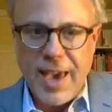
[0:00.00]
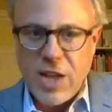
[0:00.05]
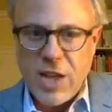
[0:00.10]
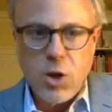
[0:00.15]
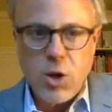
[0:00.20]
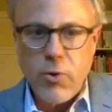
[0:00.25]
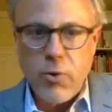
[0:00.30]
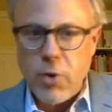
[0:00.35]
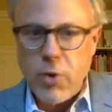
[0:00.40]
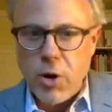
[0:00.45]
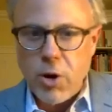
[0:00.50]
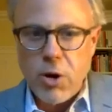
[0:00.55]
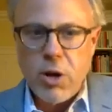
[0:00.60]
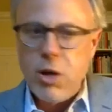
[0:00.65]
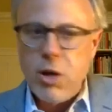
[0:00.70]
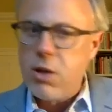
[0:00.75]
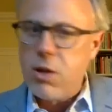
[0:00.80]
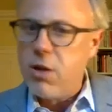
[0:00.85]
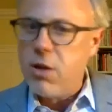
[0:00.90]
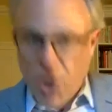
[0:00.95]
hand
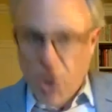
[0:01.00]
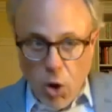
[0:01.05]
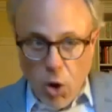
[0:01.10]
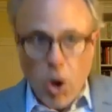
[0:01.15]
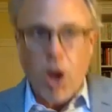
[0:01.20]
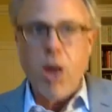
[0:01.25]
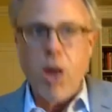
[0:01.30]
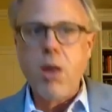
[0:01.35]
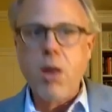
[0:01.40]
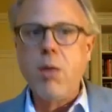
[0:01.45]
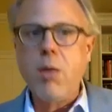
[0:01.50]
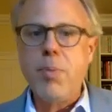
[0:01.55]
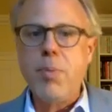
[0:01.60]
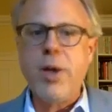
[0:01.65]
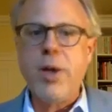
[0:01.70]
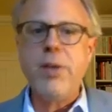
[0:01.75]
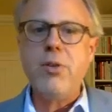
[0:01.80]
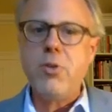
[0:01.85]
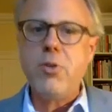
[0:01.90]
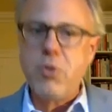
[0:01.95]
over, not all,
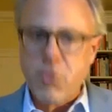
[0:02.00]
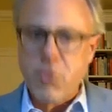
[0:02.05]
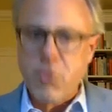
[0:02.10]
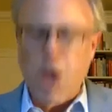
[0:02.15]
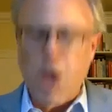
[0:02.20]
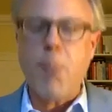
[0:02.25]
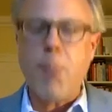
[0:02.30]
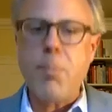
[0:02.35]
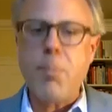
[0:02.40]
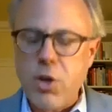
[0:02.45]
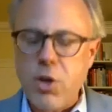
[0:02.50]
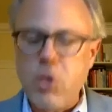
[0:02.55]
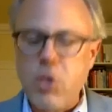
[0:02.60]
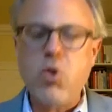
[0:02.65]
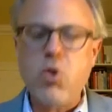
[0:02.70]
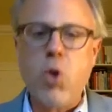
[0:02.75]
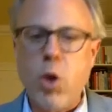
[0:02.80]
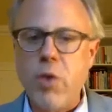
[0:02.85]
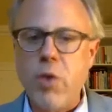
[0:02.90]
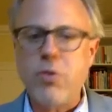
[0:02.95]
but some
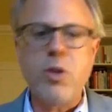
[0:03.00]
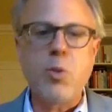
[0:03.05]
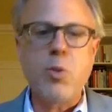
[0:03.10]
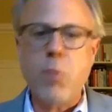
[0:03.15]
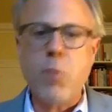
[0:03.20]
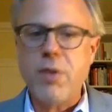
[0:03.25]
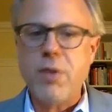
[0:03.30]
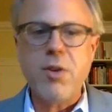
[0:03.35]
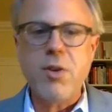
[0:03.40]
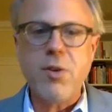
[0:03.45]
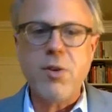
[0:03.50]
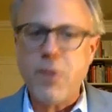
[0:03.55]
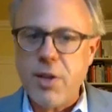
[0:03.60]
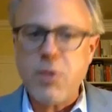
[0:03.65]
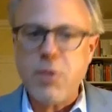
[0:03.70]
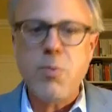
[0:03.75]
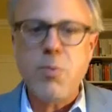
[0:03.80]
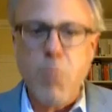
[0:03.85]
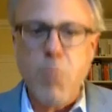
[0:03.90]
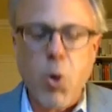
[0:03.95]
control over this process.
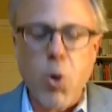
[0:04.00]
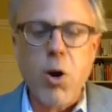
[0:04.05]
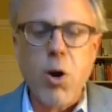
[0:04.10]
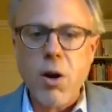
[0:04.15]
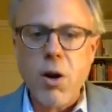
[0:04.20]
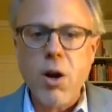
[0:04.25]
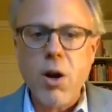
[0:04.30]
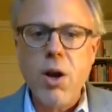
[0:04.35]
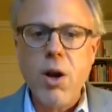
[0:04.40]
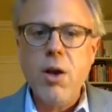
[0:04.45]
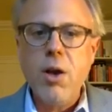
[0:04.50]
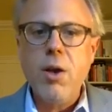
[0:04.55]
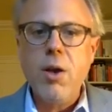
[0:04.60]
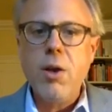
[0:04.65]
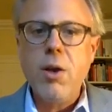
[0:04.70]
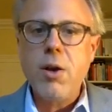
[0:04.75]
And it's more